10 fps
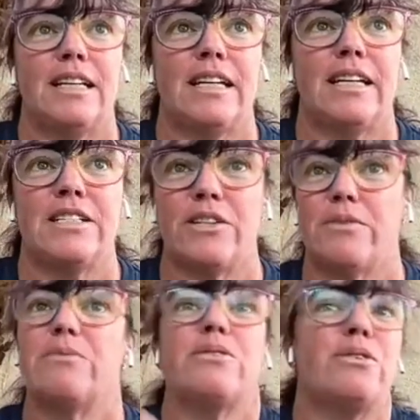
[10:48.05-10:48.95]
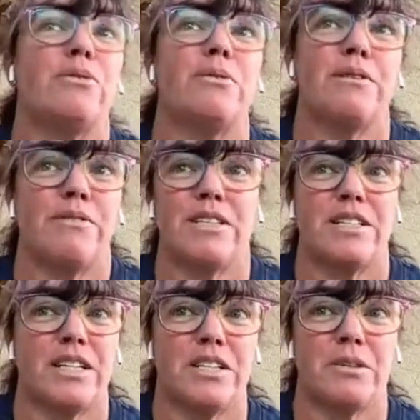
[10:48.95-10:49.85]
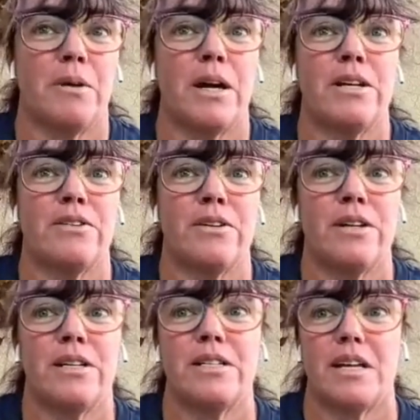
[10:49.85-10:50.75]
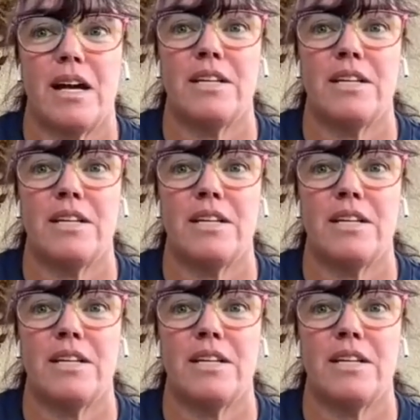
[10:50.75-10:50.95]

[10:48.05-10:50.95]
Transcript: and I don't know if it's nationwide or not.